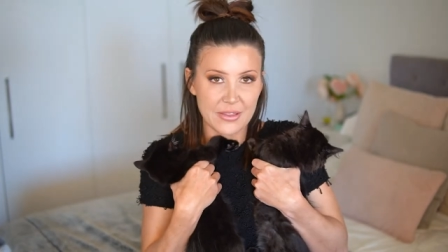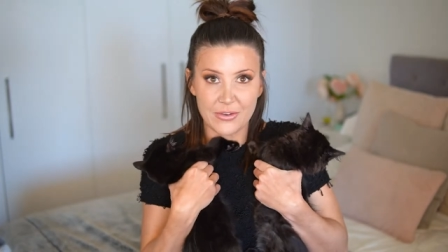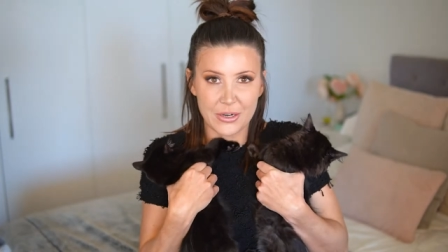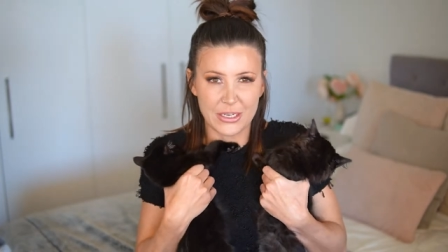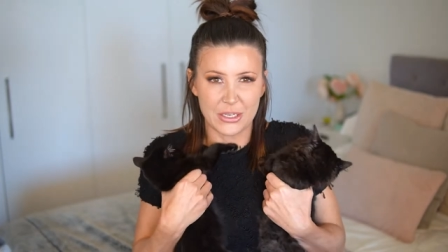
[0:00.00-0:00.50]
They're
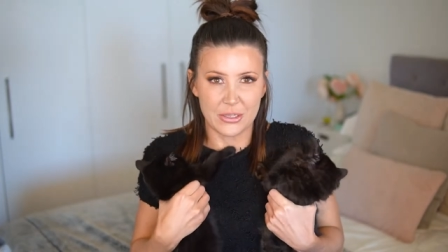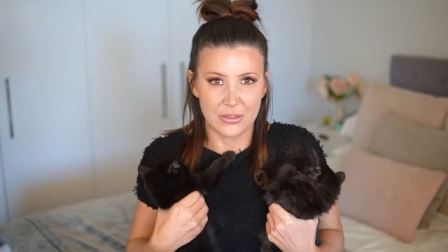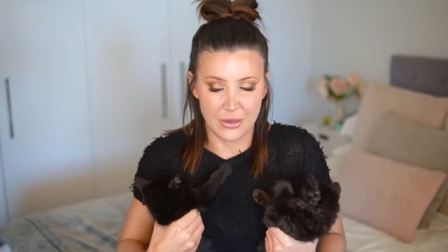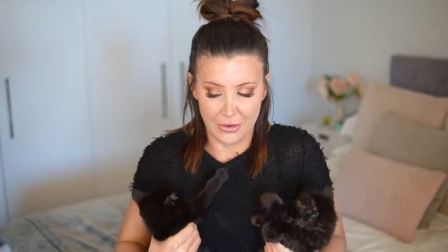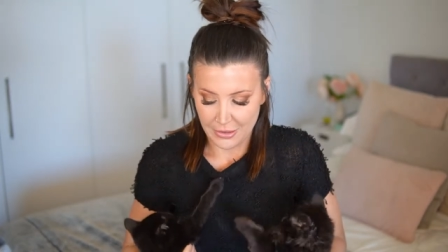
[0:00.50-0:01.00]
very
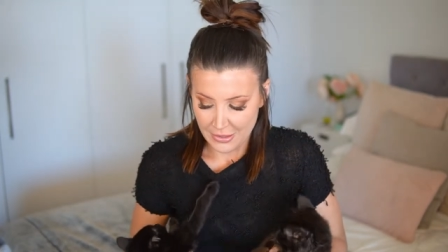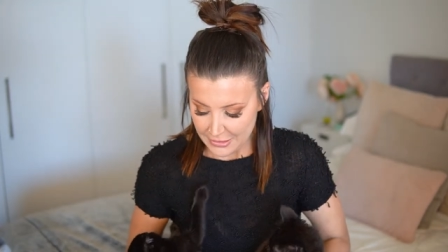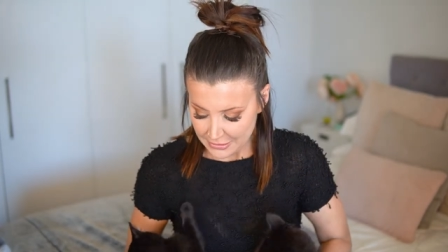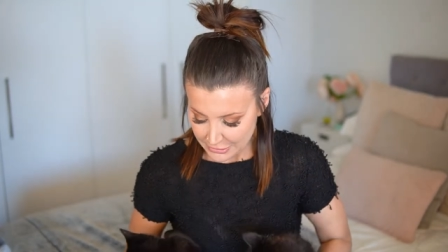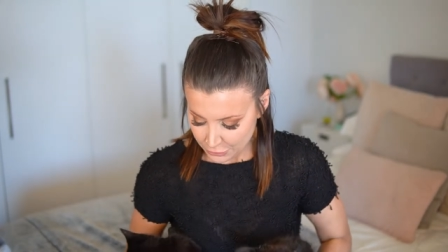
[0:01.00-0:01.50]
cute though,
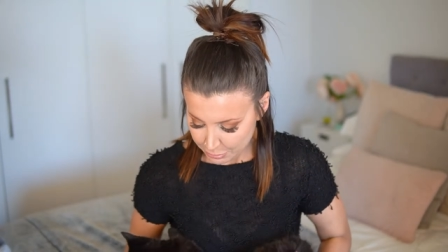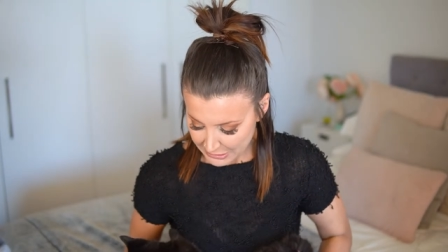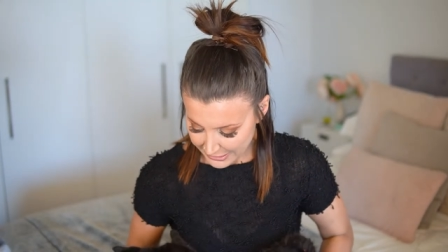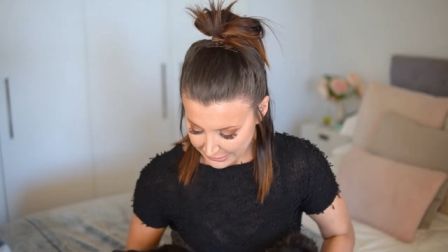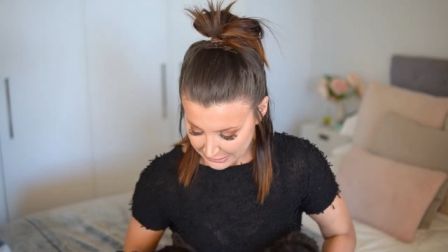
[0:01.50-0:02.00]
little
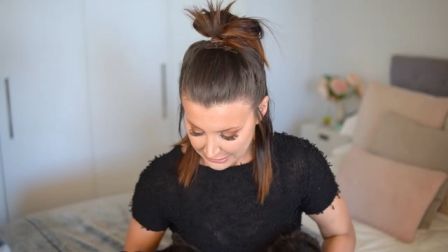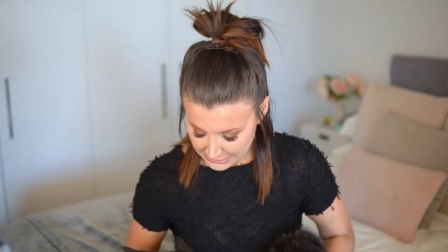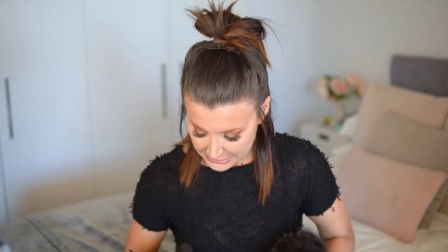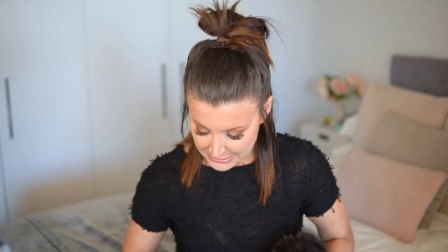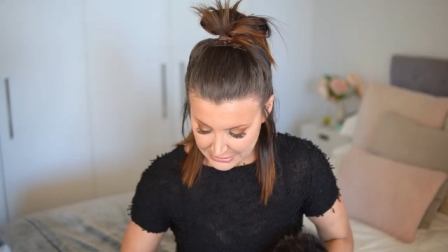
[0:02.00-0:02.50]
black
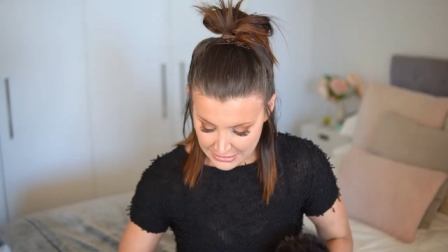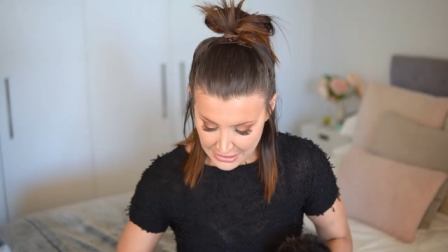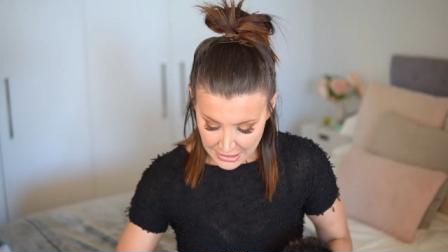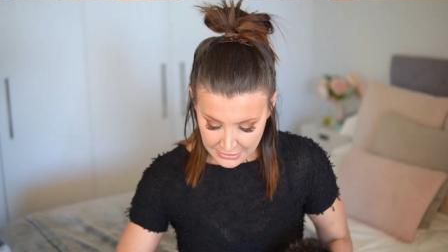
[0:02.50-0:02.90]
kitties.